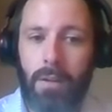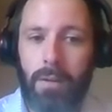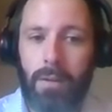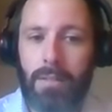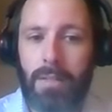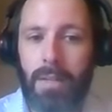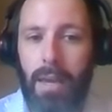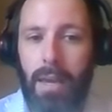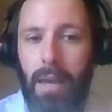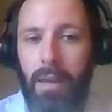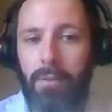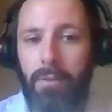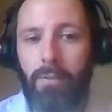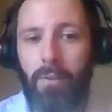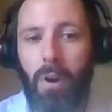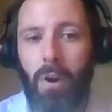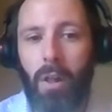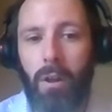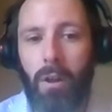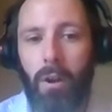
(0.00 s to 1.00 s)
Scan
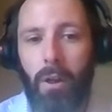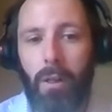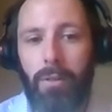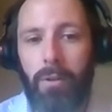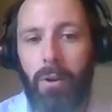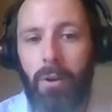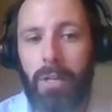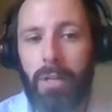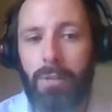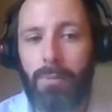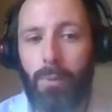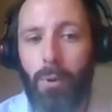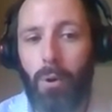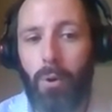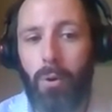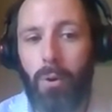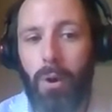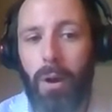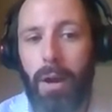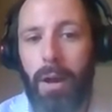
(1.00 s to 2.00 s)
for unauthorized
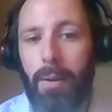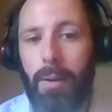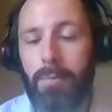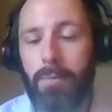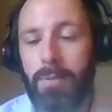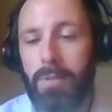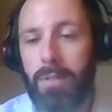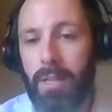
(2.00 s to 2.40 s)
programs.